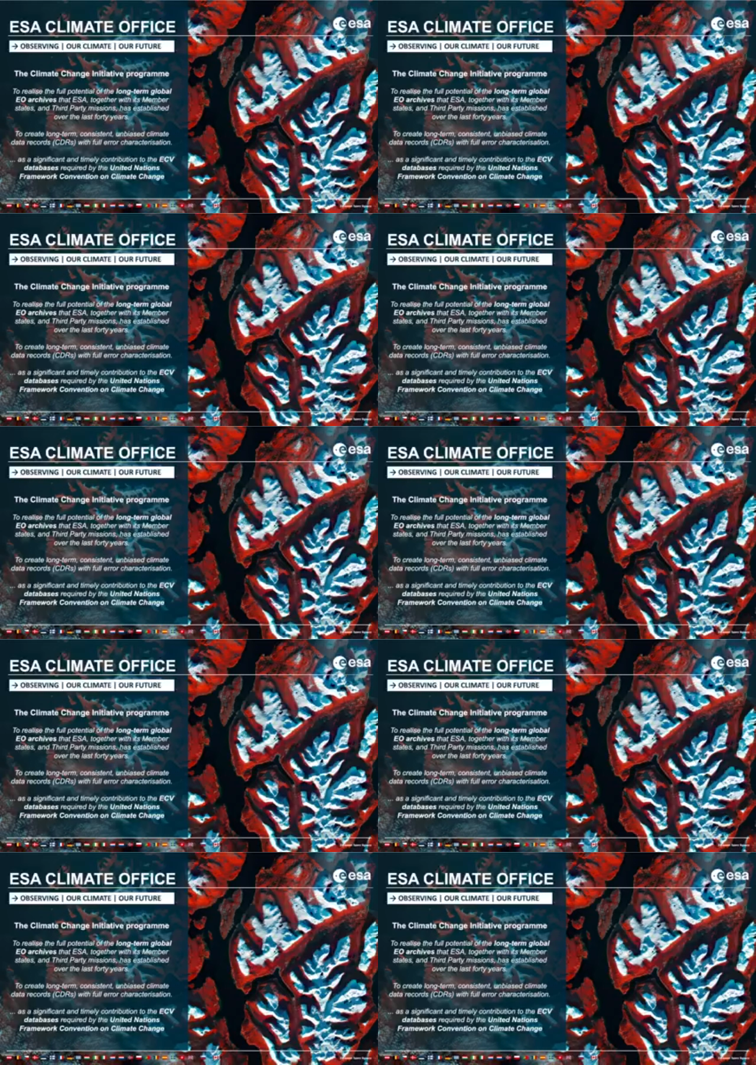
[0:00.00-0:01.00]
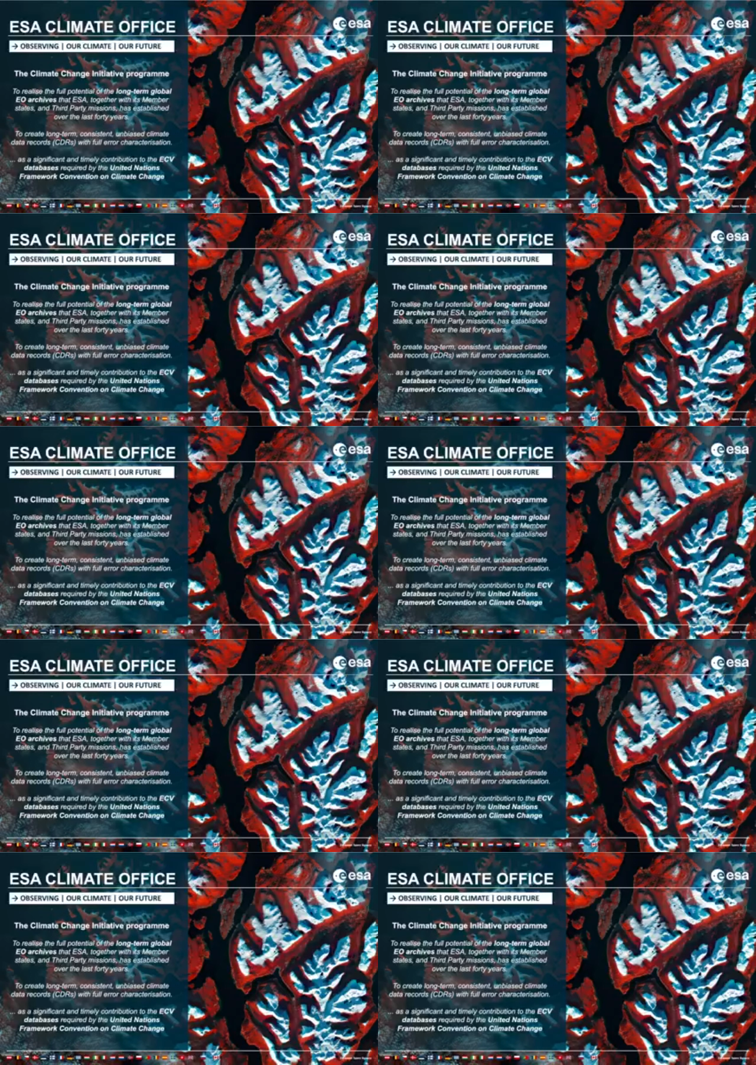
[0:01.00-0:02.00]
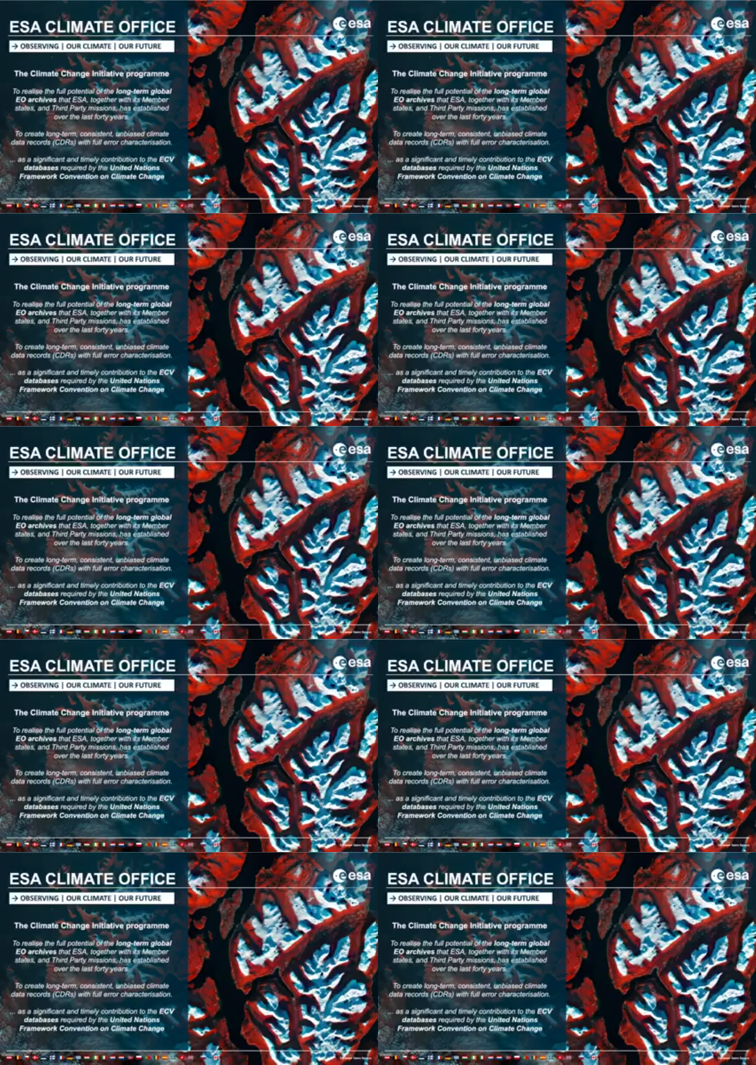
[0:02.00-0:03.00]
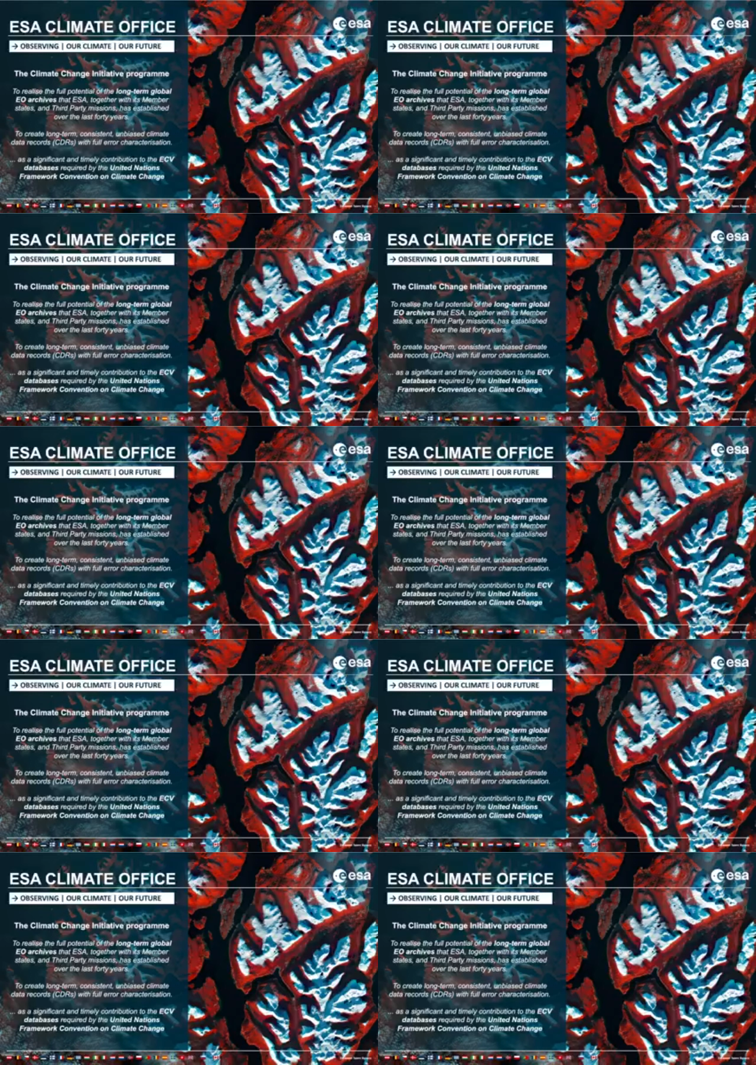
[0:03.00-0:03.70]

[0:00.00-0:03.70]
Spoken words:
[unreadable: no face in view]